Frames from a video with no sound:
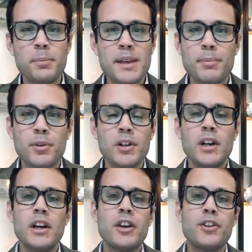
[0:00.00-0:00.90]
people.
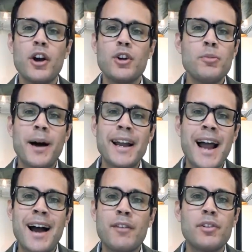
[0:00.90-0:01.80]
You know, you might
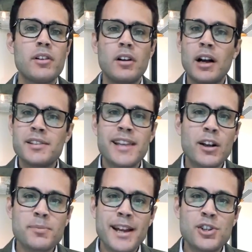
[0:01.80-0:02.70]
have a
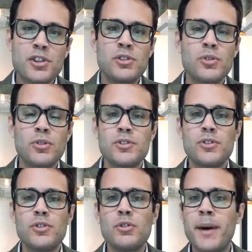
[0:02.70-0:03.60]
sales manager that you talk to,
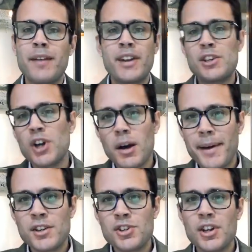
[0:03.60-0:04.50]
you might have an HR
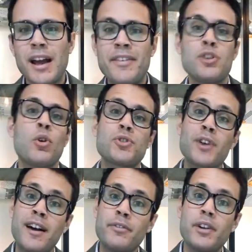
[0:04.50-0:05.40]
manager, and then you
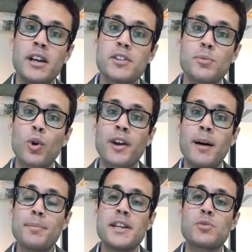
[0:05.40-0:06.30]
also have smaller
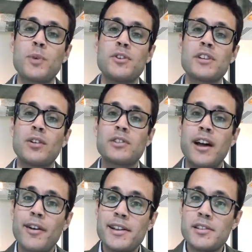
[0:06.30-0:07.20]
companies where you sell
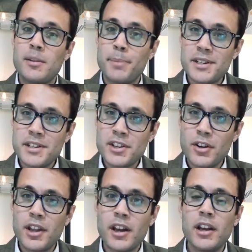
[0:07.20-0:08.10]
directly to the business
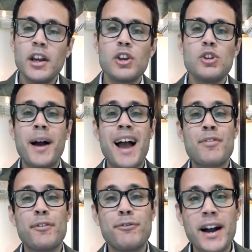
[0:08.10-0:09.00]
owner. You might
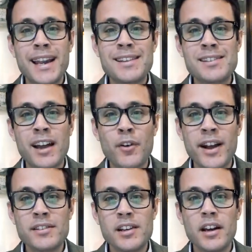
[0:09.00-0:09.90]
have the finance
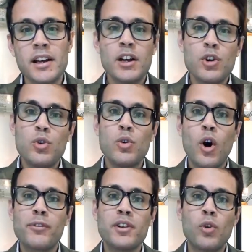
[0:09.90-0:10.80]
director who
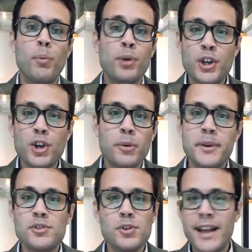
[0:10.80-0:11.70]
often, or
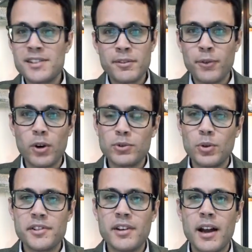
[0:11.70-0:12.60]
procurement, who gets involved
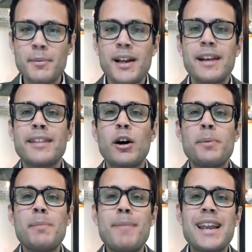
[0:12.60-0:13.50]
all the time. There'll
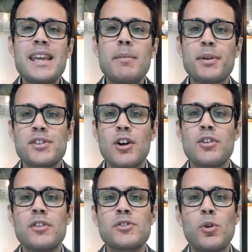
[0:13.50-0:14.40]
be many
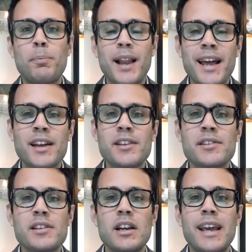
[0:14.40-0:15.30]
personas or
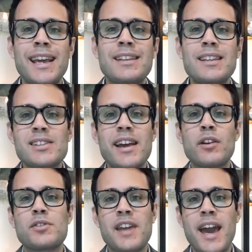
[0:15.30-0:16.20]
players in the
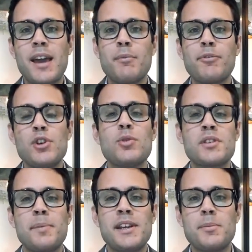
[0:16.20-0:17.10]
sales game for you
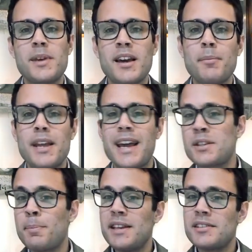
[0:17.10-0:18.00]
as a B2B company. And
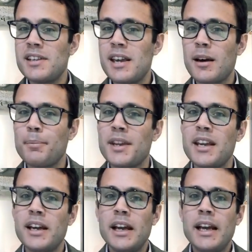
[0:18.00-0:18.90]
as a B2C company,